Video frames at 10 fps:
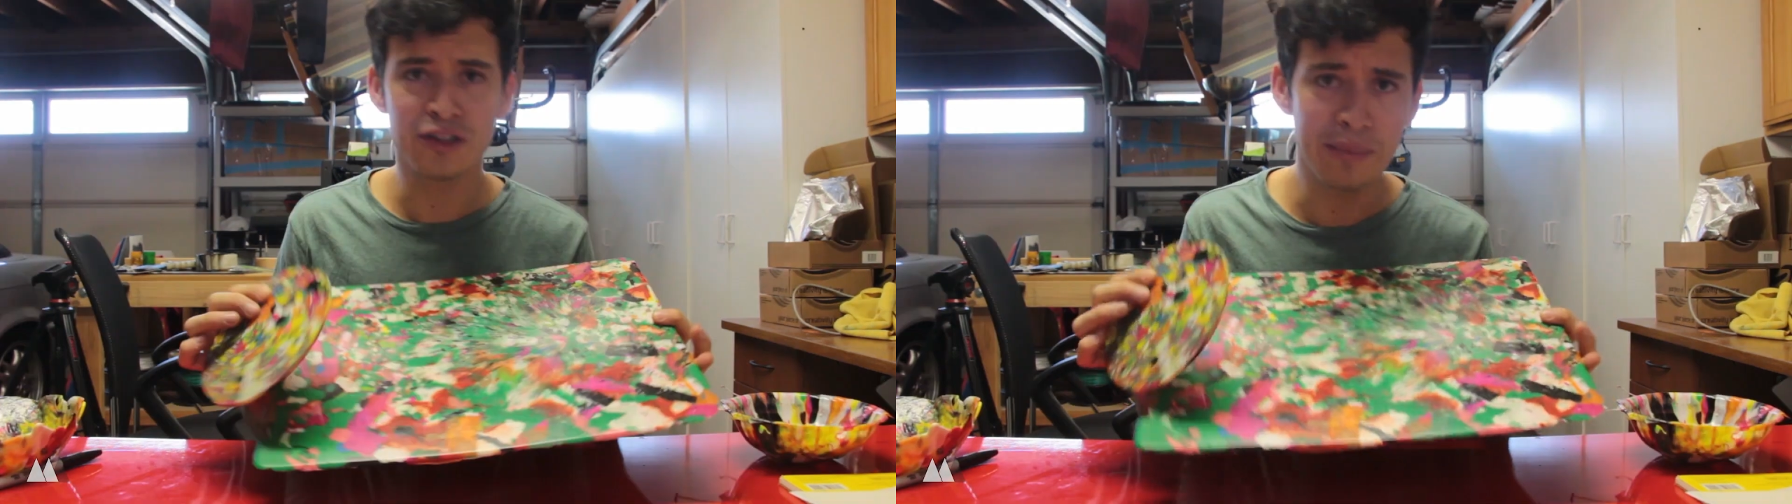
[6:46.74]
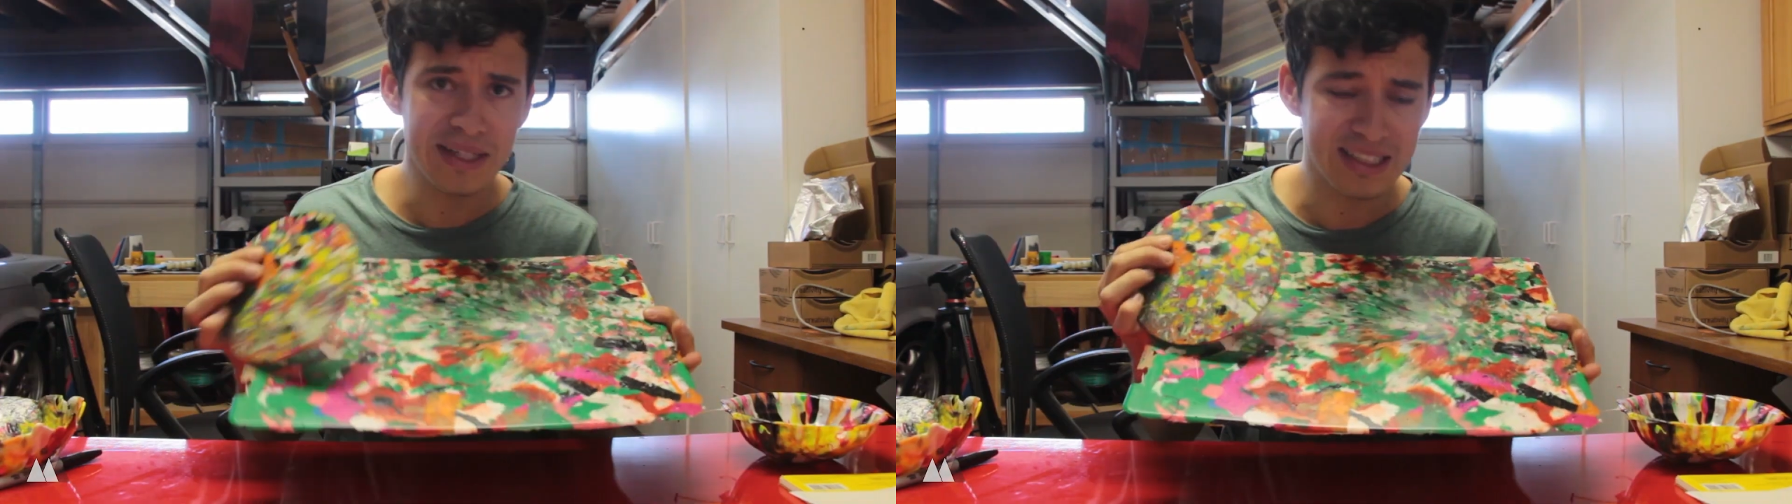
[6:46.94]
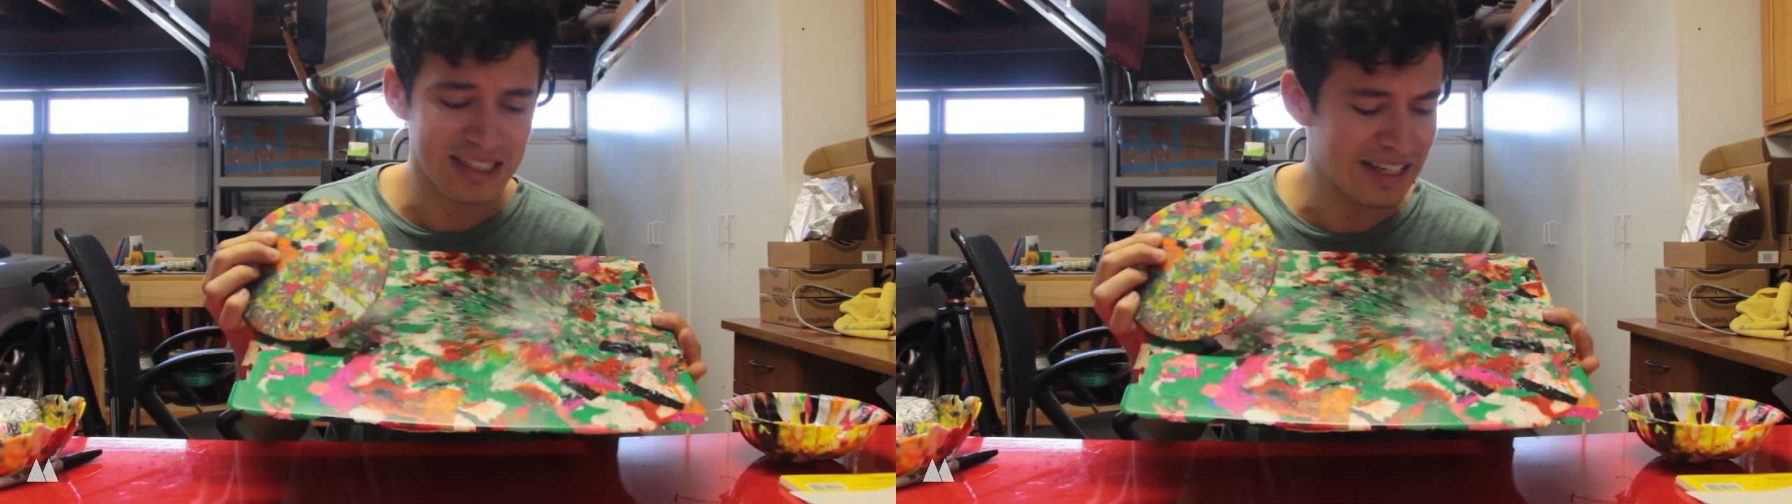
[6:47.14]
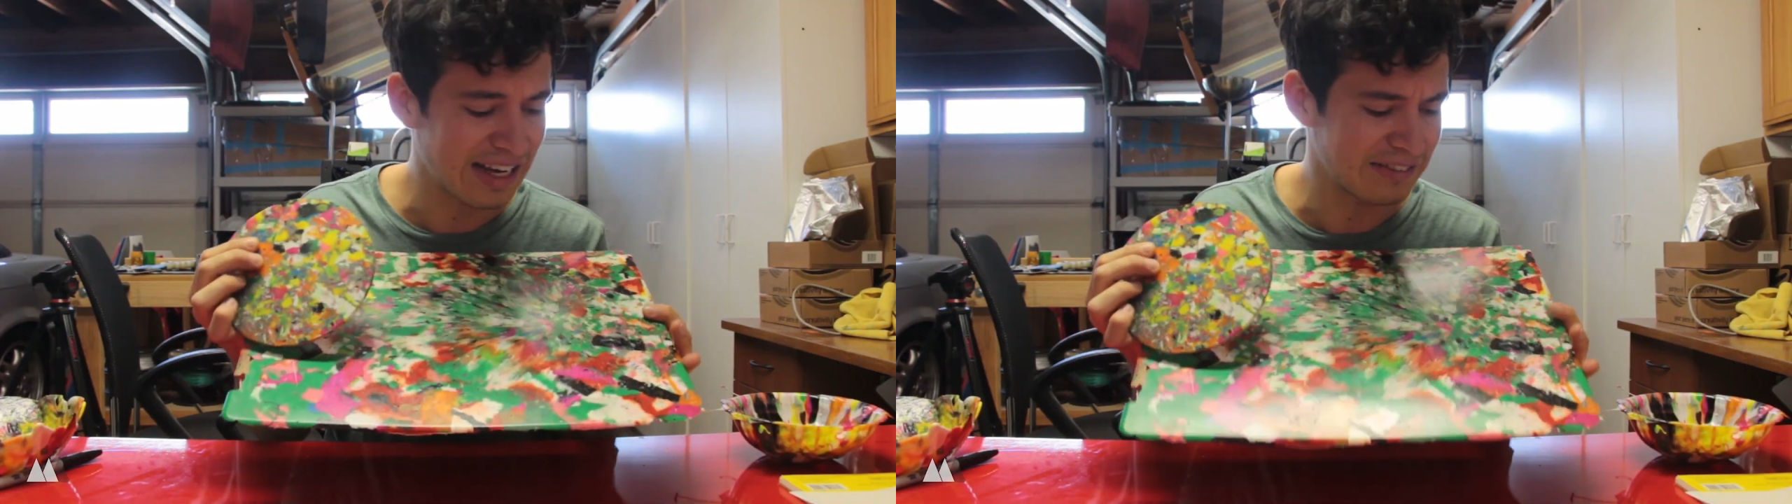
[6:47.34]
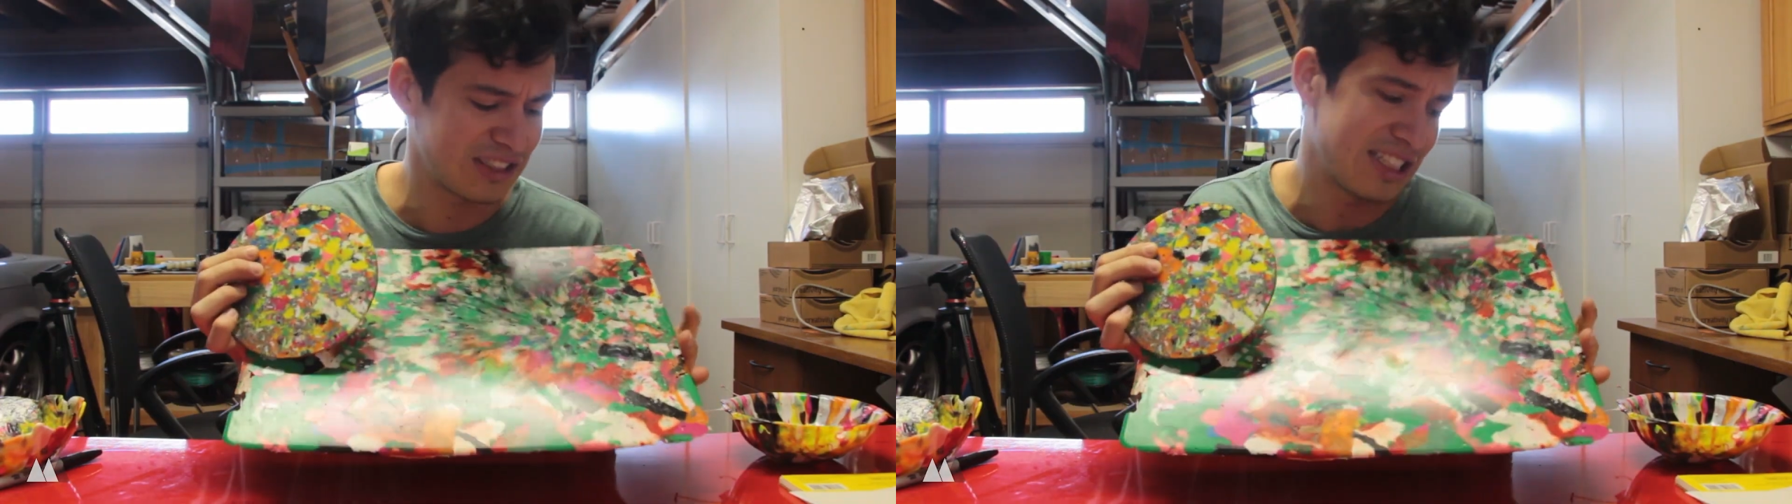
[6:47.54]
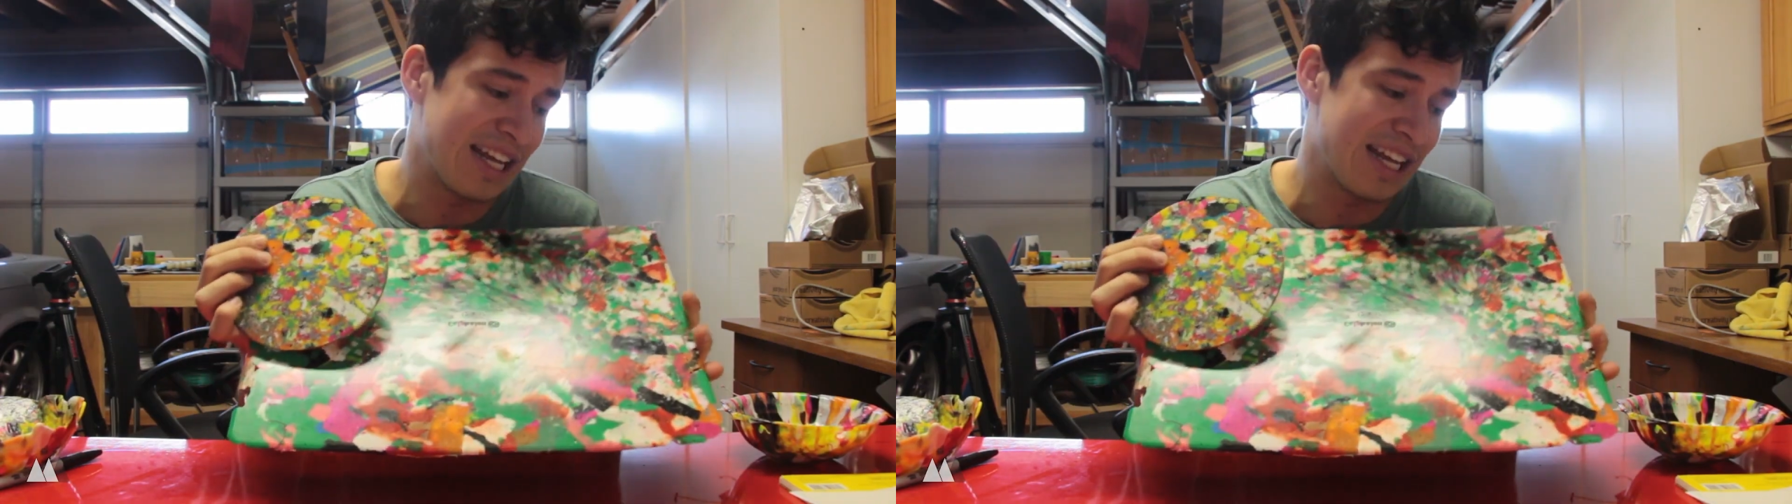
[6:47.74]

So basically, I've just